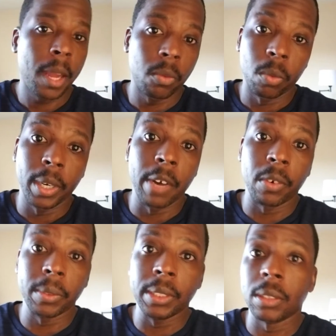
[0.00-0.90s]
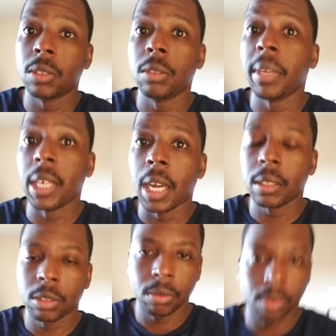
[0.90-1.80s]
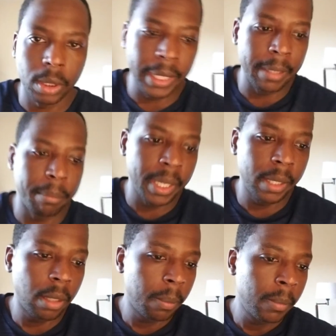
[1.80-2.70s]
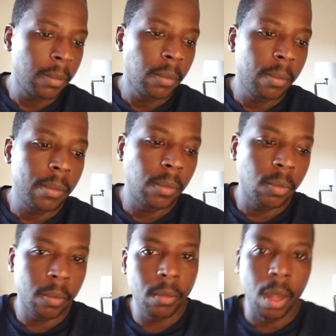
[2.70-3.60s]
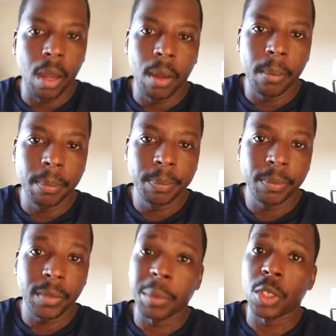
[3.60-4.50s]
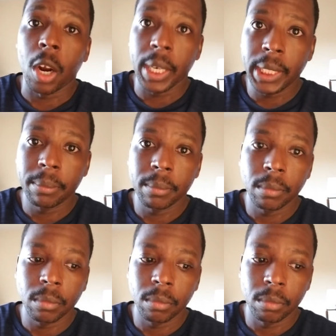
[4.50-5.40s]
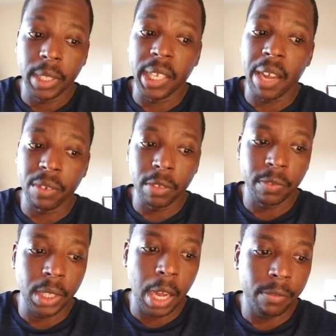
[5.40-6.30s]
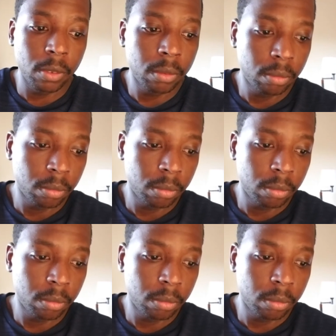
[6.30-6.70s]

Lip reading: whatever reasons you may not choose to eat meat, I'm sorry. They have good falafel.